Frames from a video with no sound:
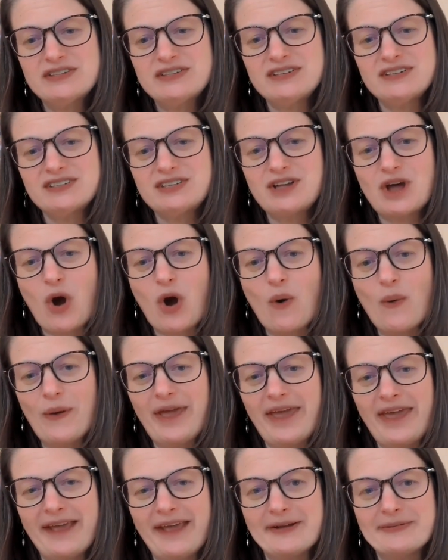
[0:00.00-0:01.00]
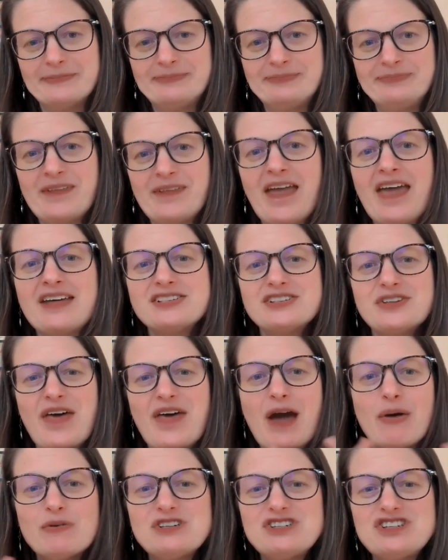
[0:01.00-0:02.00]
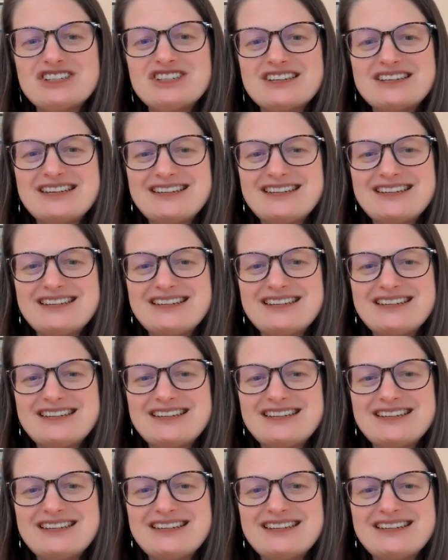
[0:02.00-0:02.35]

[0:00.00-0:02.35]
quizzes going. So that was